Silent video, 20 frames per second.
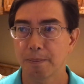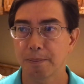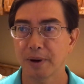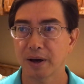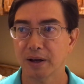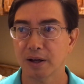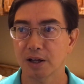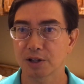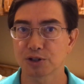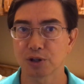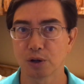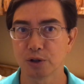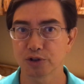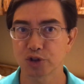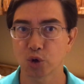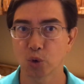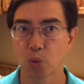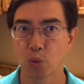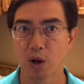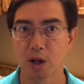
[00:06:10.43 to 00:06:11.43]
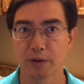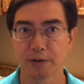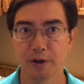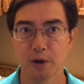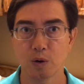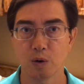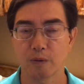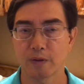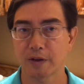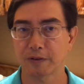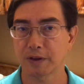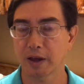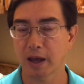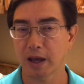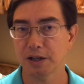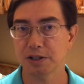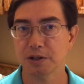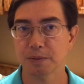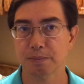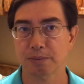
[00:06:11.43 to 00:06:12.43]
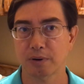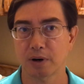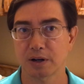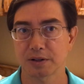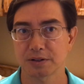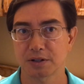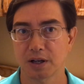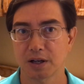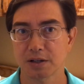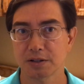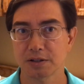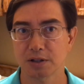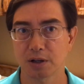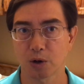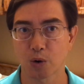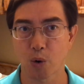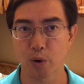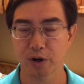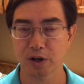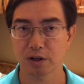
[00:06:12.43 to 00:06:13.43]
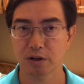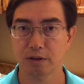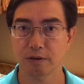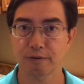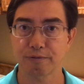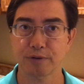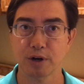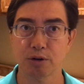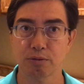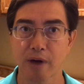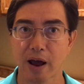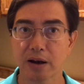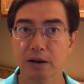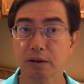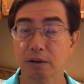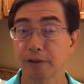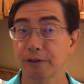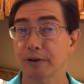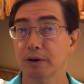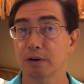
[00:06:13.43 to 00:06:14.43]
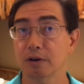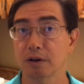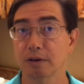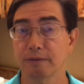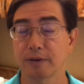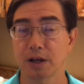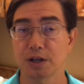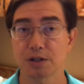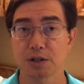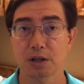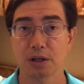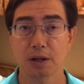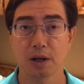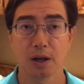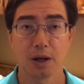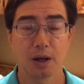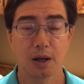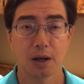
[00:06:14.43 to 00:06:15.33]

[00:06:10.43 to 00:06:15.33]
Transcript: but it's also well known that the aging process, according to the free radical theory of aging,